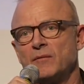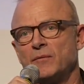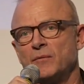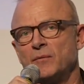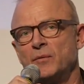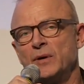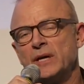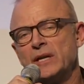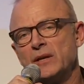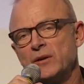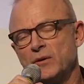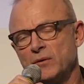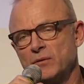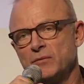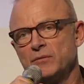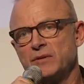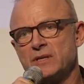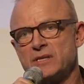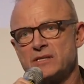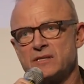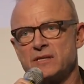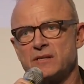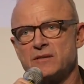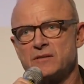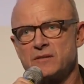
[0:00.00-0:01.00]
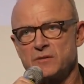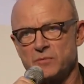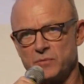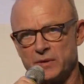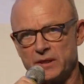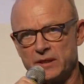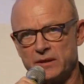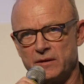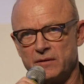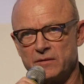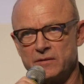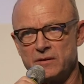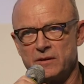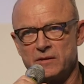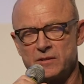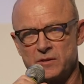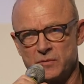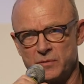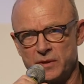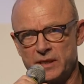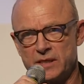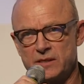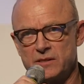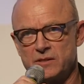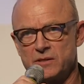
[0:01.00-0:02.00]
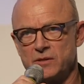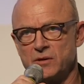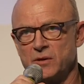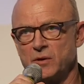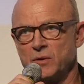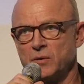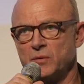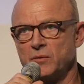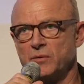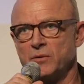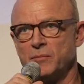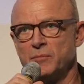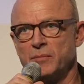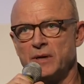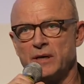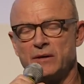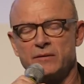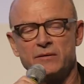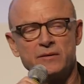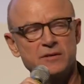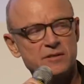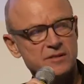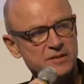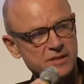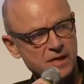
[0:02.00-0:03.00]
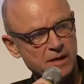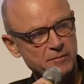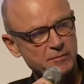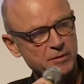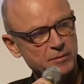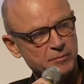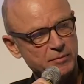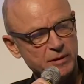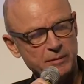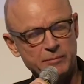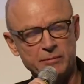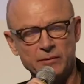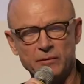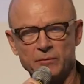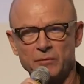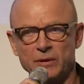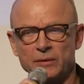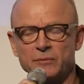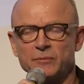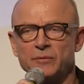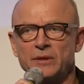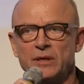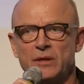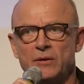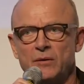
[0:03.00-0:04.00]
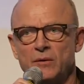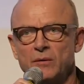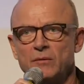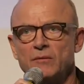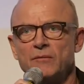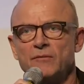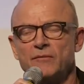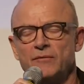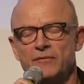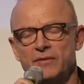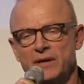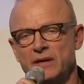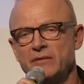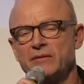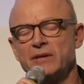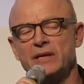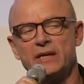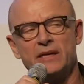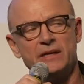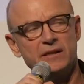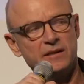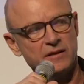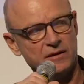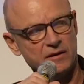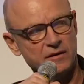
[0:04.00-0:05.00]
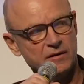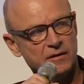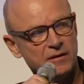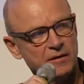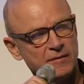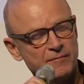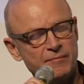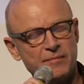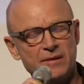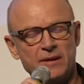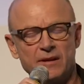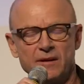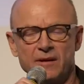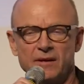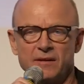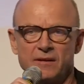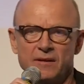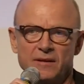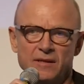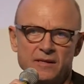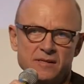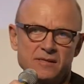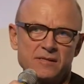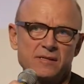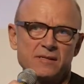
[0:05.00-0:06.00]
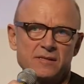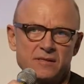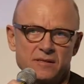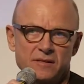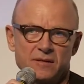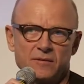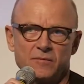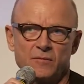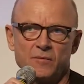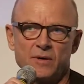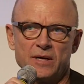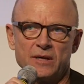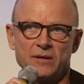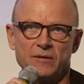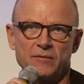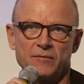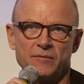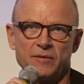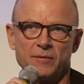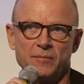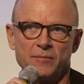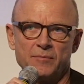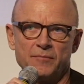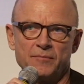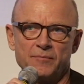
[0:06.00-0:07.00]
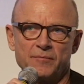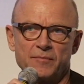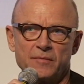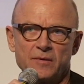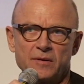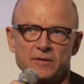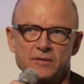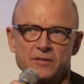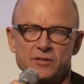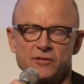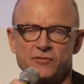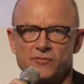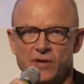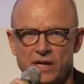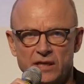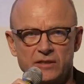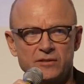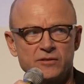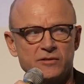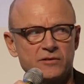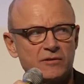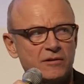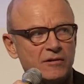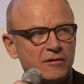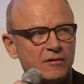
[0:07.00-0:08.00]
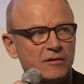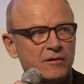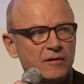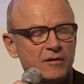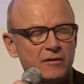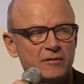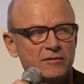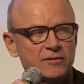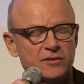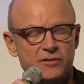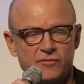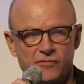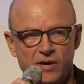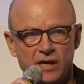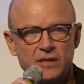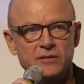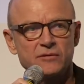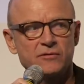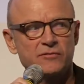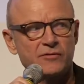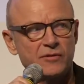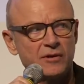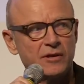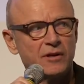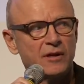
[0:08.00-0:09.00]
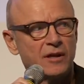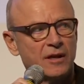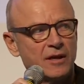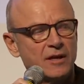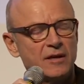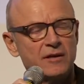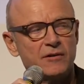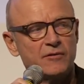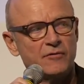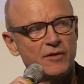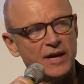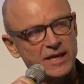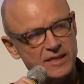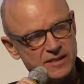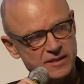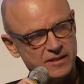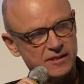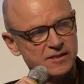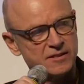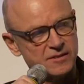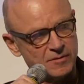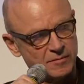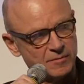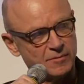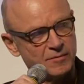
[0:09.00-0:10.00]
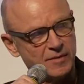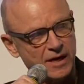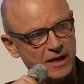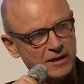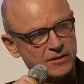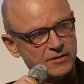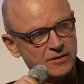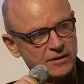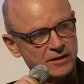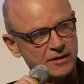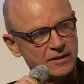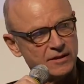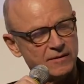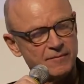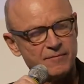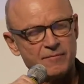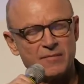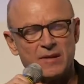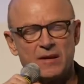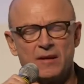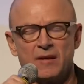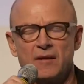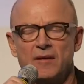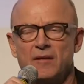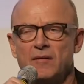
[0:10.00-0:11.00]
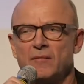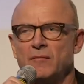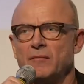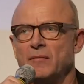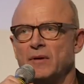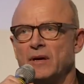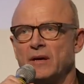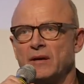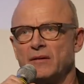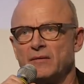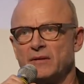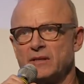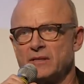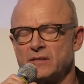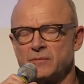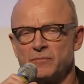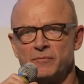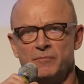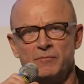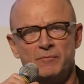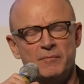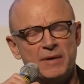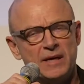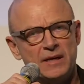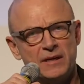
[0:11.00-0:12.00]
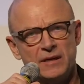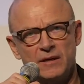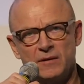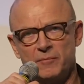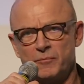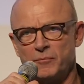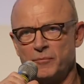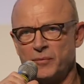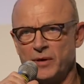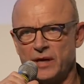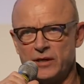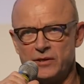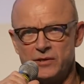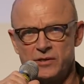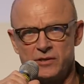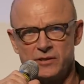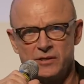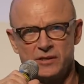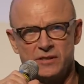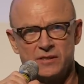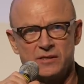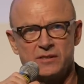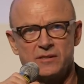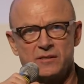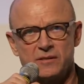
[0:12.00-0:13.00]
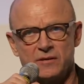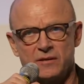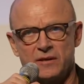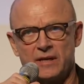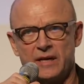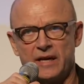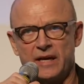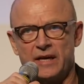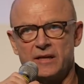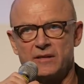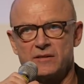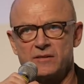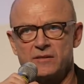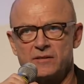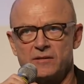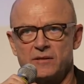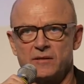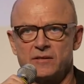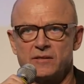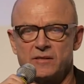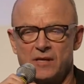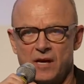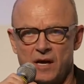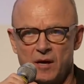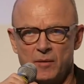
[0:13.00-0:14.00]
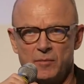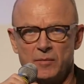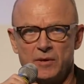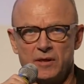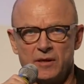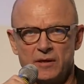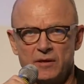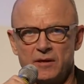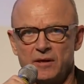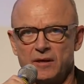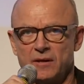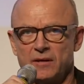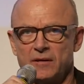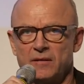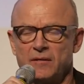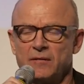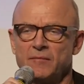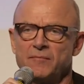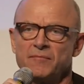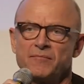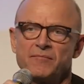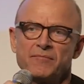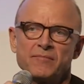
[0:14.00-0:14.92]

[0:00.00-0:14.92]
we know this in Sweden. The Swedes know about the Sami people, but we know very little, and this is one of the structural racism actually. And there's many prejudice against the Sami, and